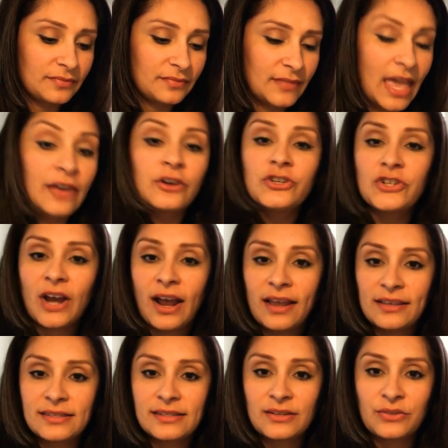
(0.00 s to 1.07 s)

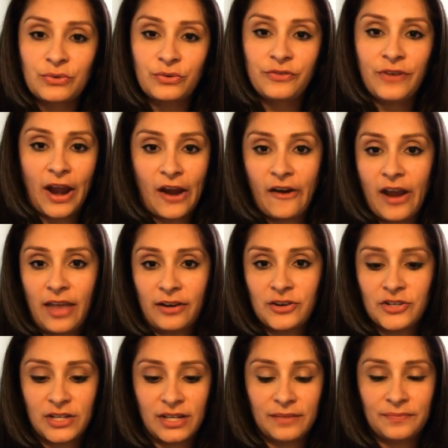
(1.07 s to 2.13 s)
energized through fire
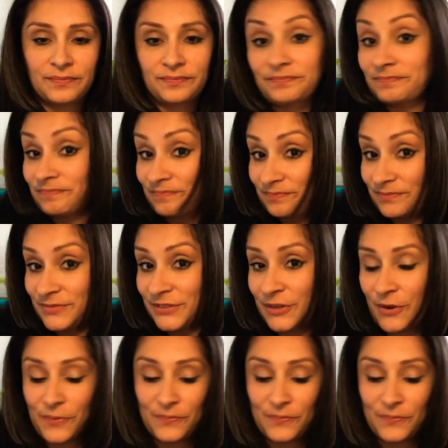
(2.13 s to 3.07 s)
energy. So